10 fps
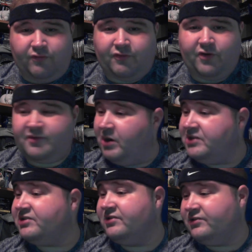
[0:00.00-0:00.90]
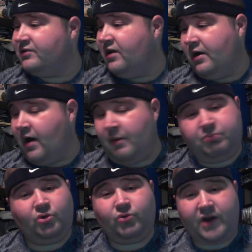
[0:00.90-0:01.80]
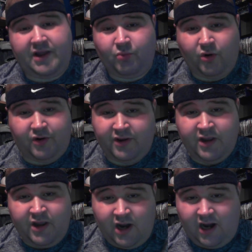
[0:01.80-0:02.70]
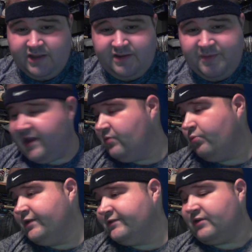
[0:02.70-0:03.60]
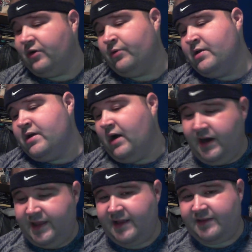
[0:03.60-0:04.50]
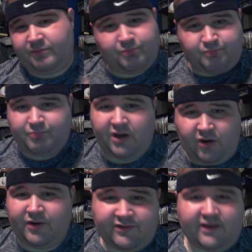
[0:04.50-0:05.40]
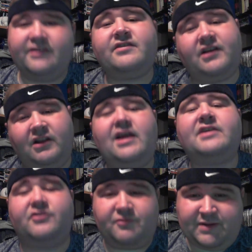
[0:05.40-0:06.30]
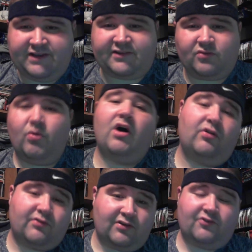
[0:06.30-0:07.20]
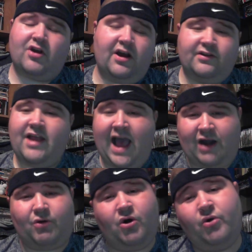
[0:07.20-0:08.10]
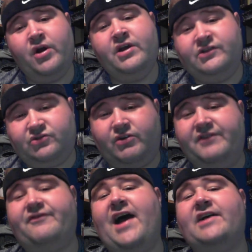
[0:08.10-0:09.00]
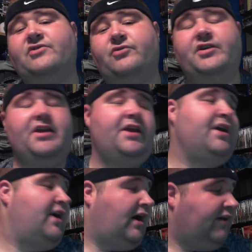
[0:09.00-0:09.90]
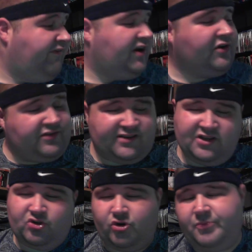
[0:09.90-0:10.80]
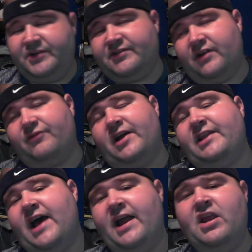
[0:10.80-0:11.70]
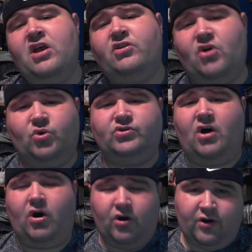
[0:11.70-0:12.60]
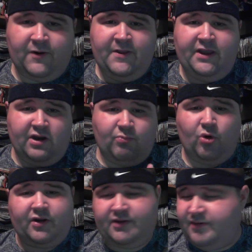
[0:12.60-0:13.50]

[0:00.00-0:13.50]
for as much as a Blu-ray would to begin with. So that's, you know, it's a collector's piece as well. So, Arrow, Scream Factory, Vinegar Syndrome, and stuff like that. Those are, you know, more